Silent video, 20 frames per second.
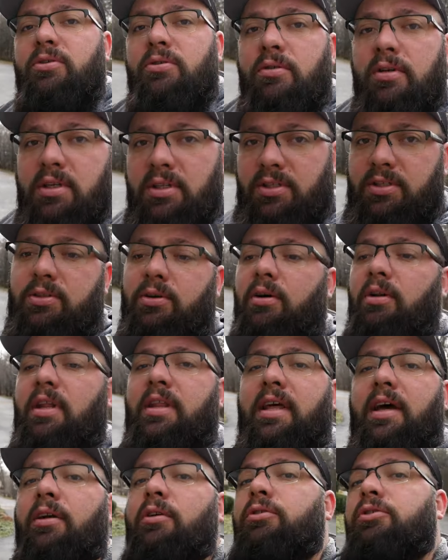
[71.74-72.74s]
to an installer
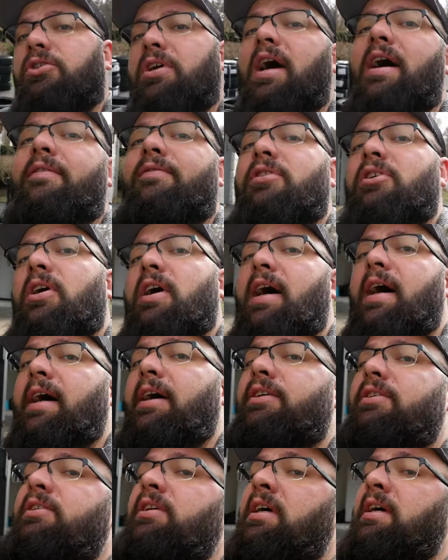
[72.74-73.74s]
that'll drive to your
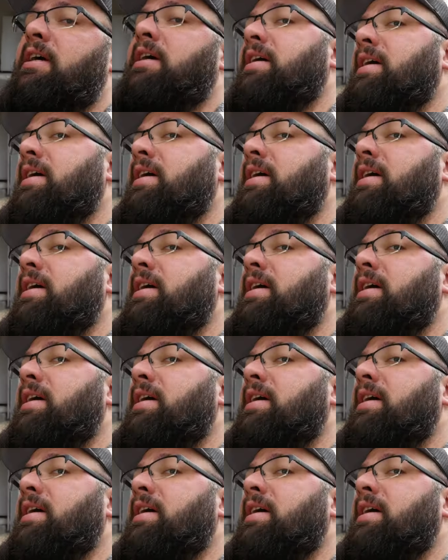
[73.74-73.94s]
house,